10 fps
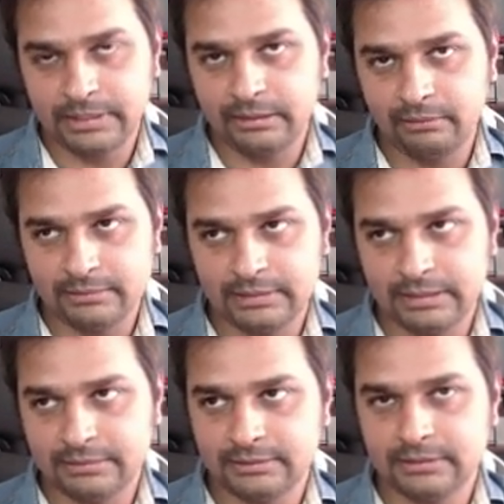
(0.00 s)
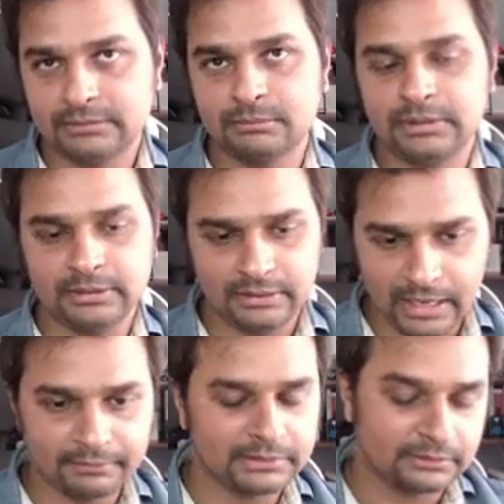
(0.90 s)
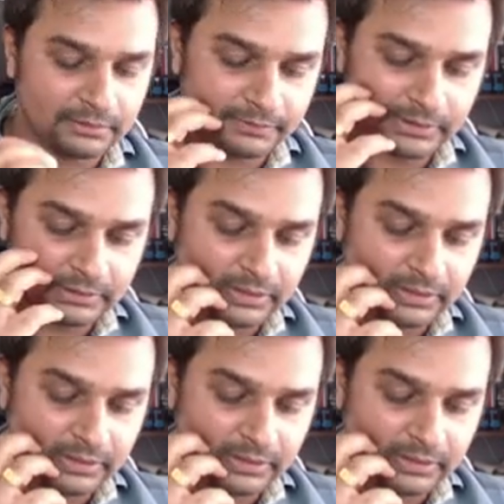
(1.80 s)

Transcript: very interesting instance, but their language is different.